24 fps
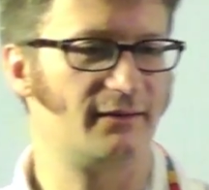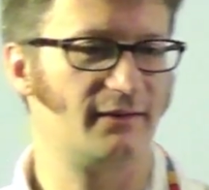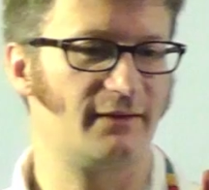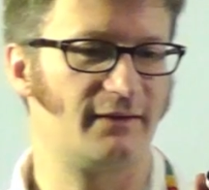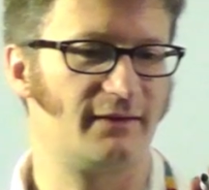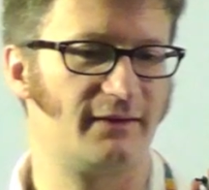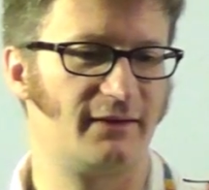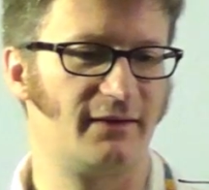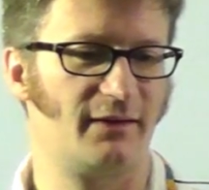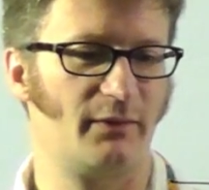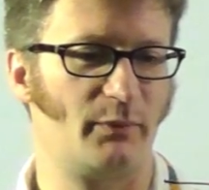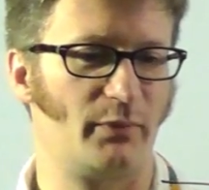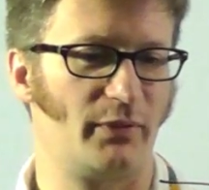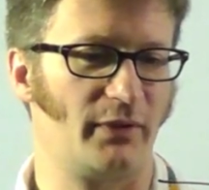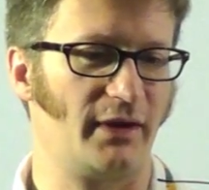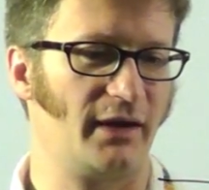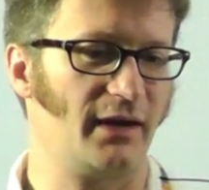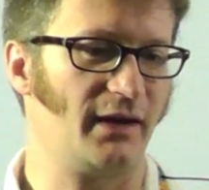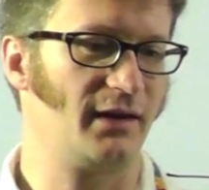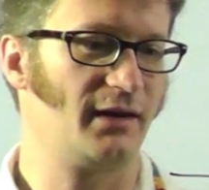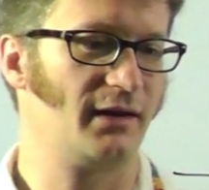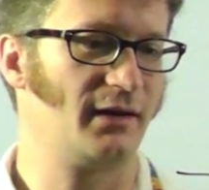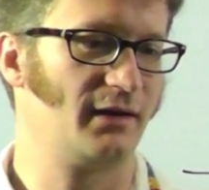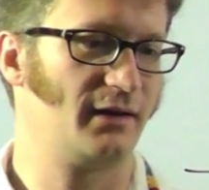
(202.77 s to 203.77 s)
just
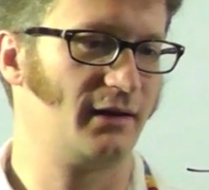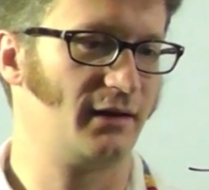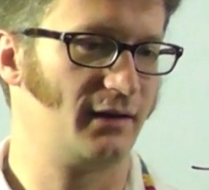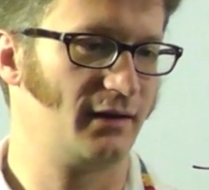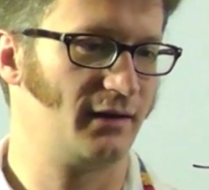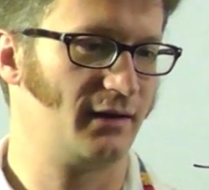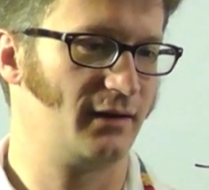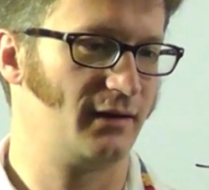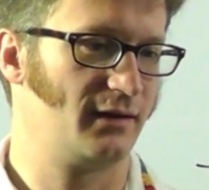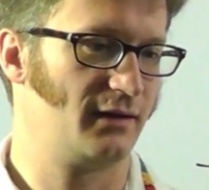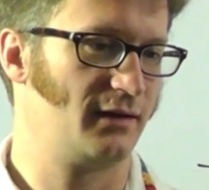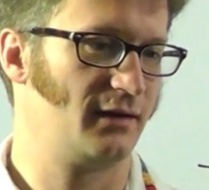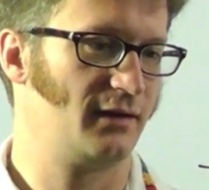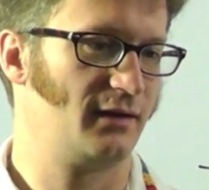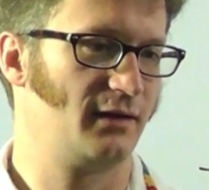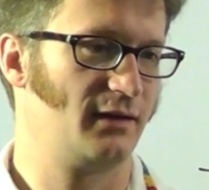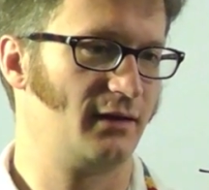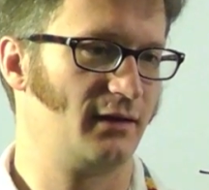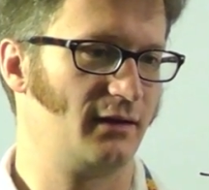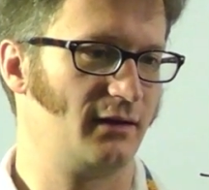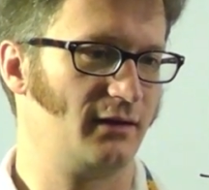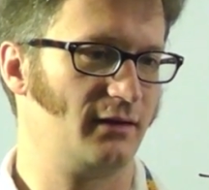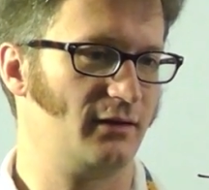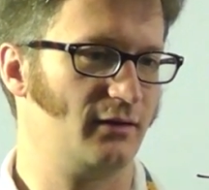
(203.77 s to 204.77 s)
simply
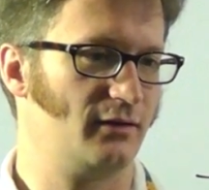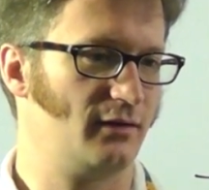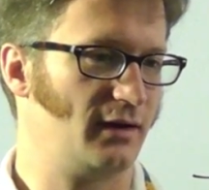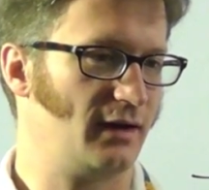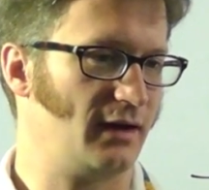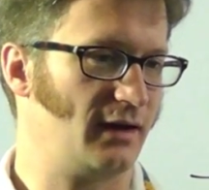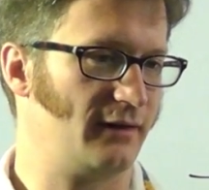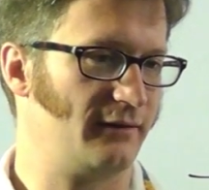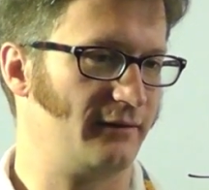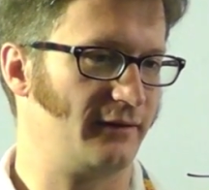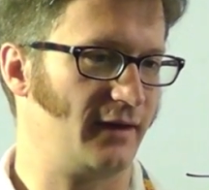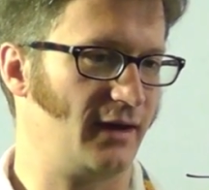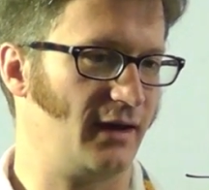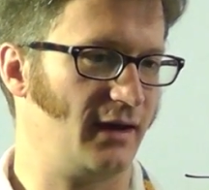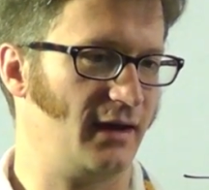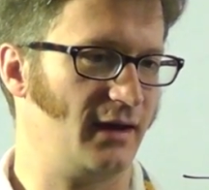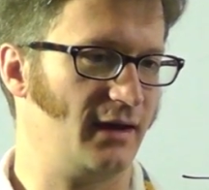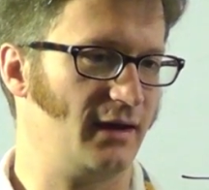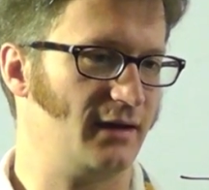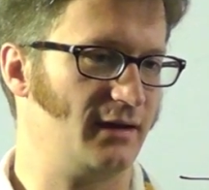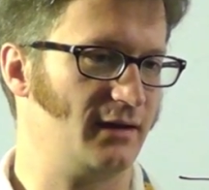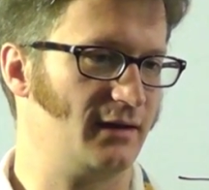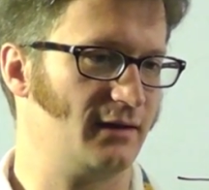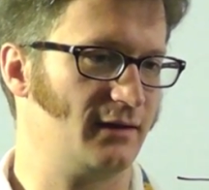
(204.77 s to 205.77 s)
you have
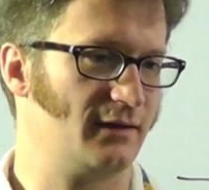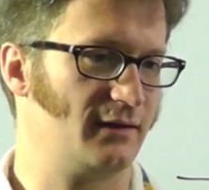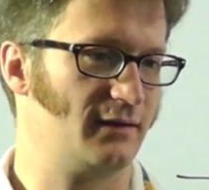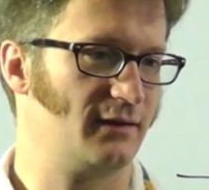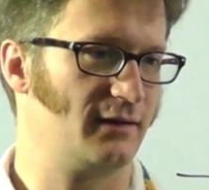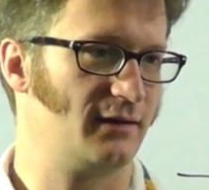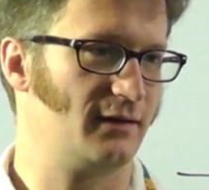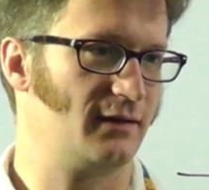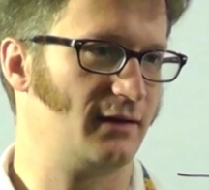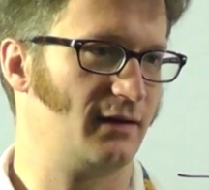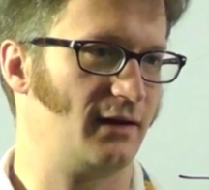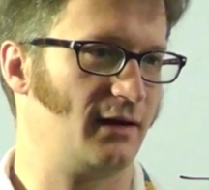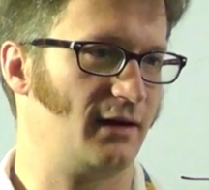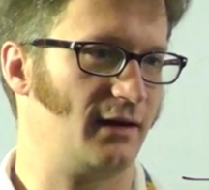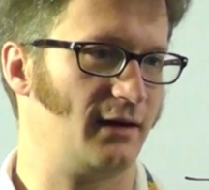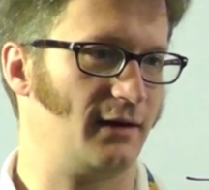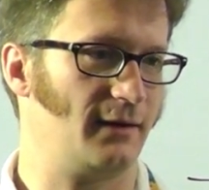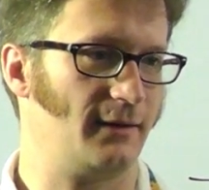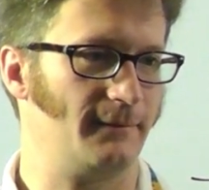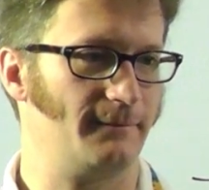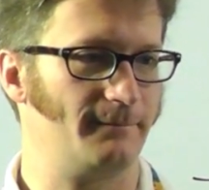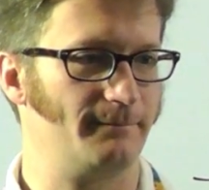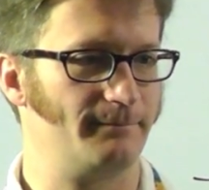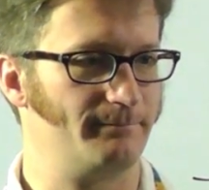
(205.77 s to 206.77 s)
a
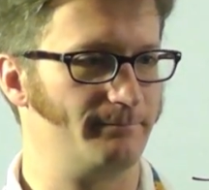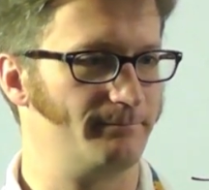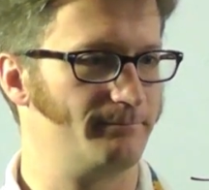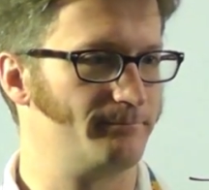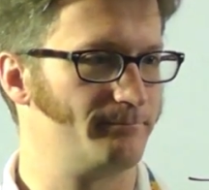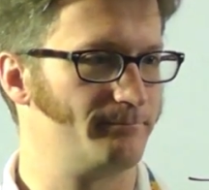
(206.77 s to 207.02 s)
um,